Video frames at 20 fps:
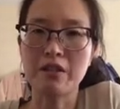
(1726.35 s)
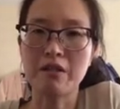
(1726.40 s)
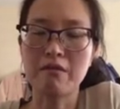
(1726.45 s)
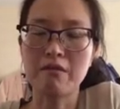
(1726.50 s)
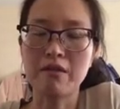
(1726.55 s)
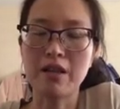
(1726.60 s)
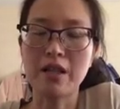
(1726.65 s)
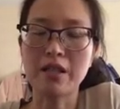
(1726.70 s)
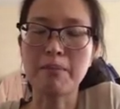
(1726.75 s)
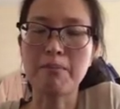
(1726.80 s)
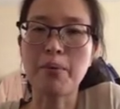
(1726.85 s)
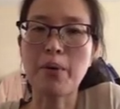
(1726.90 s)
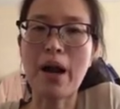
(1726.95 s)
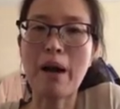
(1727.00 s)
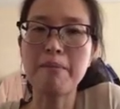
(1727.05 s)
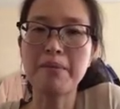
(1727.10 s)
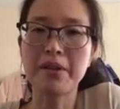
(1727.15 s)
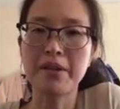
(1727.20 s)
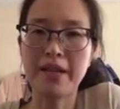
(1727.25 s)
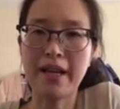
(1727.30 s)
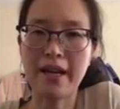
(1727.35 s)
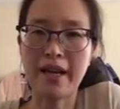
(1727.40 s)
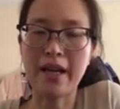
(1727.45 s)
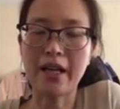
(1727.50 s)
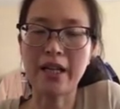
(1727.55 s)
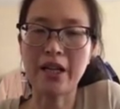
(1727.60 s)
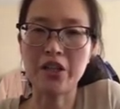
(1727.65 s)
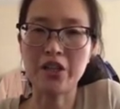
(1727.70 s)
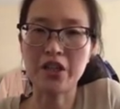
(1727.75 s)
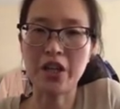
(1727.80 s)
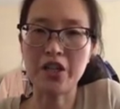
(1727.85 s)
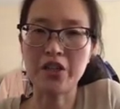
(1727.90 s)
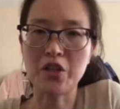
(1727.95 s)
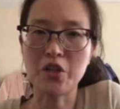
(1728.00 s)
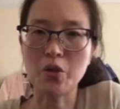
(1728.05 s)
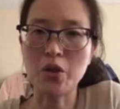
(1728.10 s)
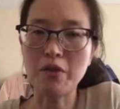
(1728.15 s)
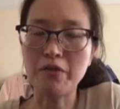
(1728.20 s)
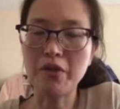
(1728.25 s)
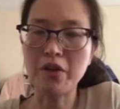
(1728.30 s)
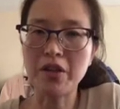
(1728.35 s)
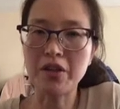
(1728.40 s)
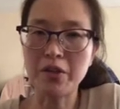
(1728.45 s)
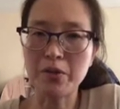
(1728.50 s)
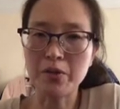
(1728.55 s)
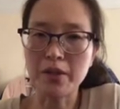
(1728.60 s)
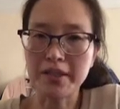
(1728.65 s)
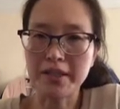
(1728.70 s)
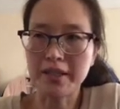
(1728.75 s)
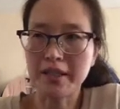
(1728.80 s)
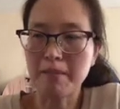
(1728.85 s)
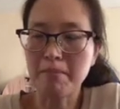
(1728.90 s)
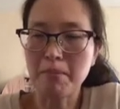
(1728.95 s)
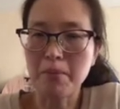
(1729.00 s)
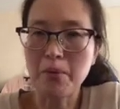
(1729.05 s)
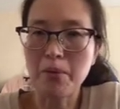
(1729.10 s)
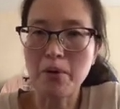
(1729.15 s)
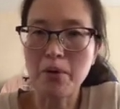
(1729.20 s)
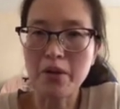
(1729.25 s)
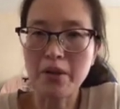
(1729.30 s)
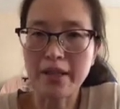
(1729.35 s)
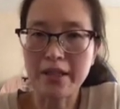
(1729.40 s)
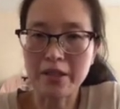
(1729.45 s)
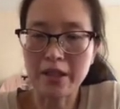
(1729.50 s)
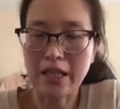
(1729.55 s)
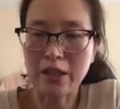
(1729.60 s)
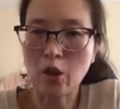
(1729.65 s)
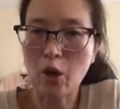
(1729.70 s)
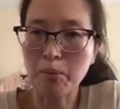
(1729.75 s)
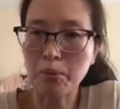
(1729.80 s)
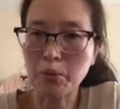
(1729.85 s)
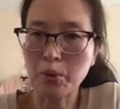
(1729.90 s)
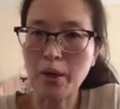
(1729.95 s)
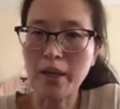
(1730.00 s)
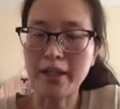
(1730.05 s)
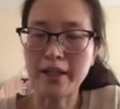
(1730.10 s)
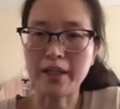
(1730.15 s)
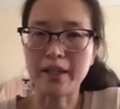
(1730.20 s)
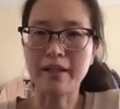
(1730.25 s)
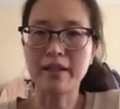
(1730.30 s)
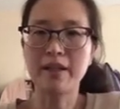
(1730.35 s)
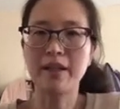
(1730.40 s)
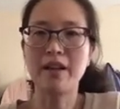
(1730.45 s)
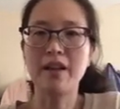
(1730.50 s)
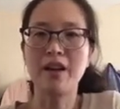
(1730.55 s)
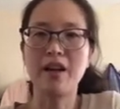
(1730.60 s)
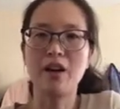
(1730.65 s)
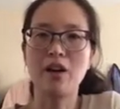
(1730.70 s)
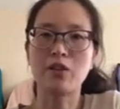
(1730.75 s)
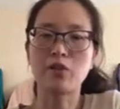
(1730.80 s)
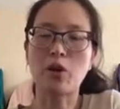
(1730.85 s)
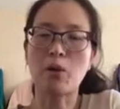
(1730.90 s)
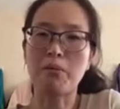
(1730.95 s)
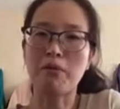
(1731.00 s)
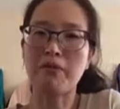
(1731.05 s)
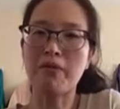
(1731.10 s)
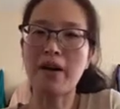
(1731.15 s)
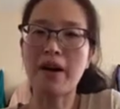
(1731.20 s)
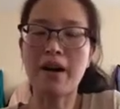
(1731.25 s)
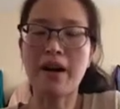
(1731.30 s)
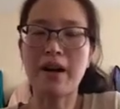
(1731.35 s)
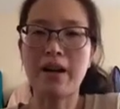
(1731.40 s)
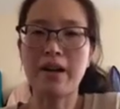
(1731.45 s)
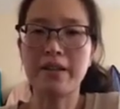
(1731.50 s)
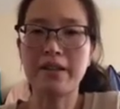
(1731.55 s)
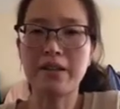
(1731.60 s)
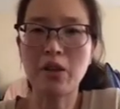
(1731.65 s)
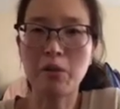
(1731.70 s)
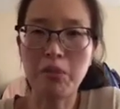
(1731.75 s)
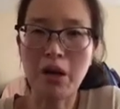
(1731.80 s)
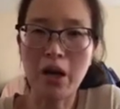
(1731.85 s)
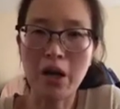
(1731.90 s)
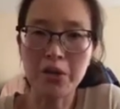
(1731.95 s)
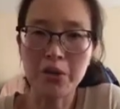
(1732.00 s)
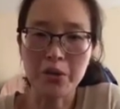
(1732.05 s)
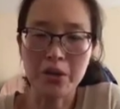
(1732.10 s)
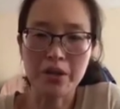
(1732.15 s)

There's a parameter there I can change it to. If you're interested in more, you can say top 20 or top 5, top 100.